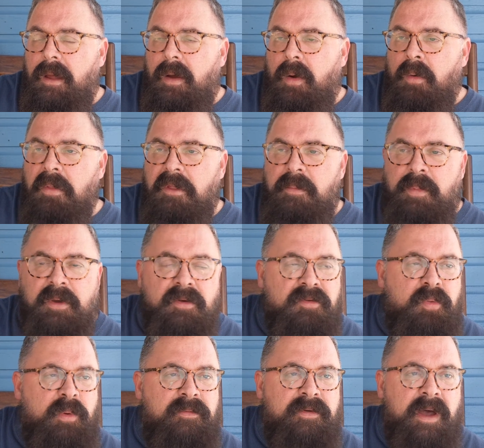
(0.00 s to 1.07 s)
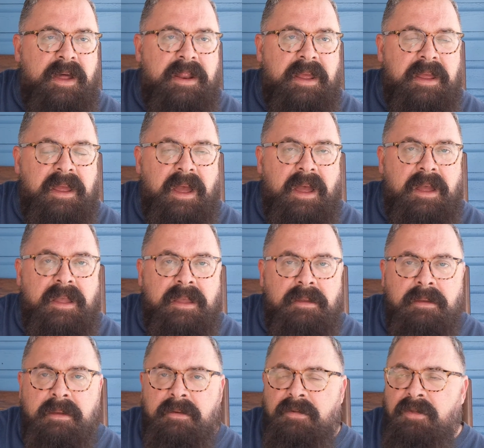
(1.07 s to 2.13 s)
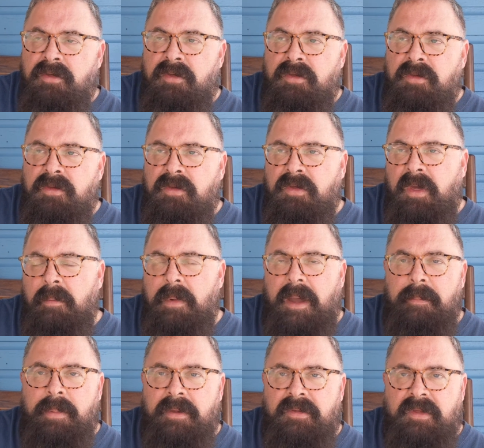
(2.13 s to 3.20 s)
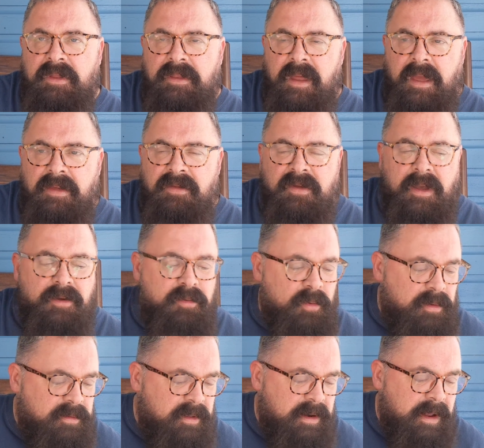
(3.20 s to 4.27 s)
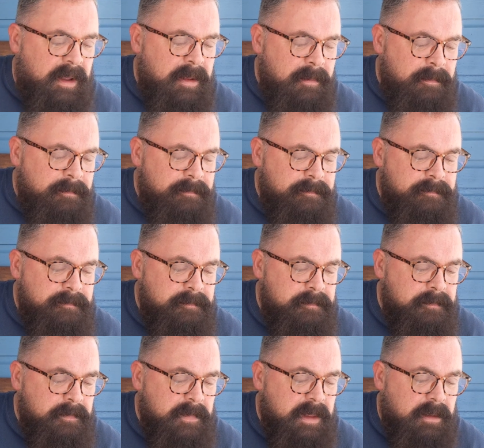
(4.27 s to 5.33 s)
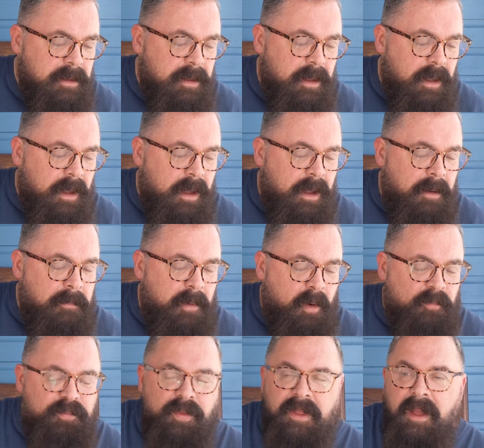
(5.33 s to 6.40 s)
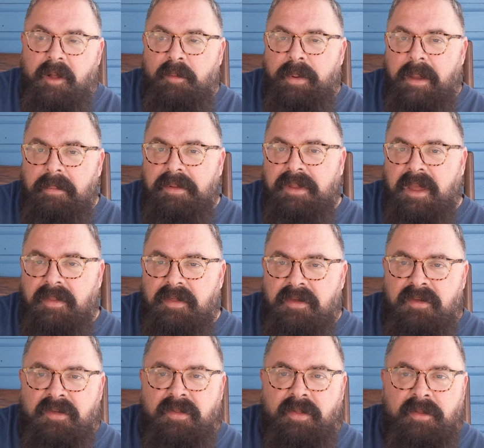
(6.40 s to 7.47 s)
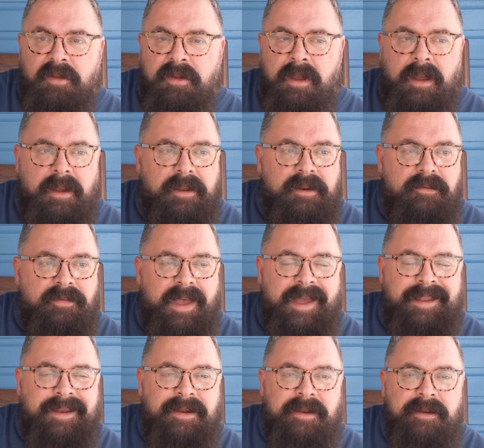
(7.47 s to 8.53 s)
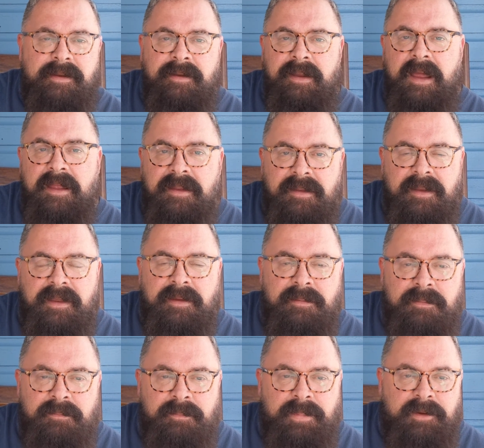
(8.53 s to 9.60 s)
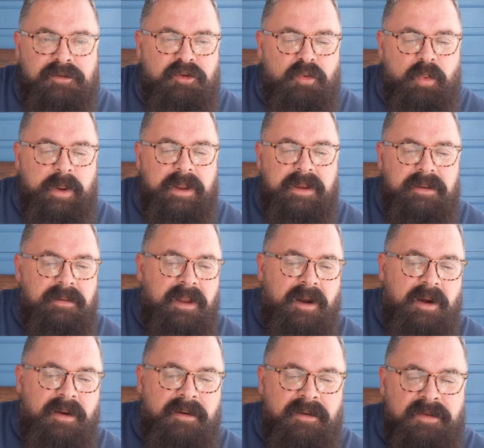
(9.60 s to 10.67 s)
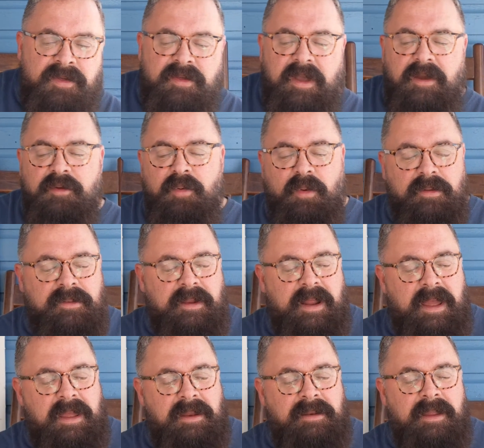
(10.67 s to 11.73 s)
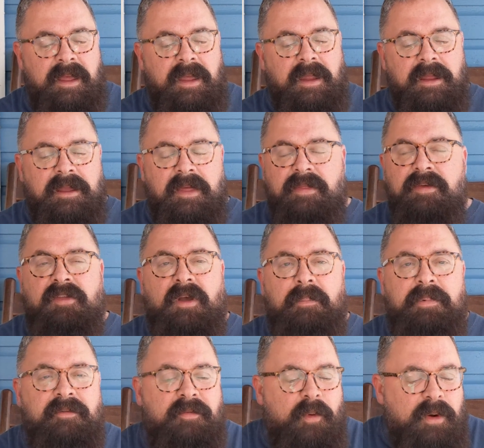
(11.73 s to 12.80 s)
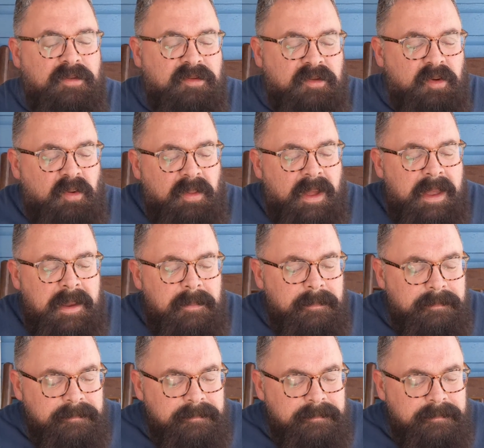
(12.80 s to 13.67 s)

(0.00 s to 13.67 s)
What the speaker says: only because we've got a semi-busy day scheduled today. Hopefully I'll be able to get this kind of edited and in between our schedule today and get this up before it's too late.